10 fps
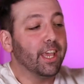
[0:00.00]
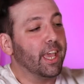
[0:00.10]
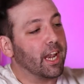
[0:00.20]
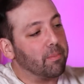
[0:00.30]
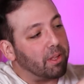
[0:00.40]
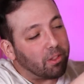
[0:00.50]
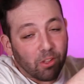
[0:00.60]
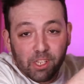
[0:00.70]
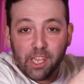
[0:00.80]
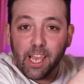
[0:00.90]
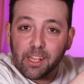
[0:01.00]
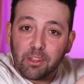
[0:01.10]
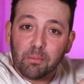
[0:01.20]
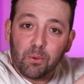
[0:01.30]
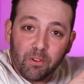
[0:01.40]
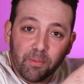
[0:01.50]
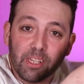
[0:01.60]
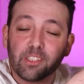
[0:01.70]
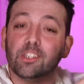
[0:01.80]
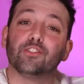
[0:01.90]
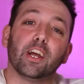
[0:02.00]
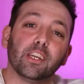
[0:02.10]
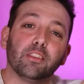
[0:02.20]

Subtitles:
and I've been looking at the movements and trying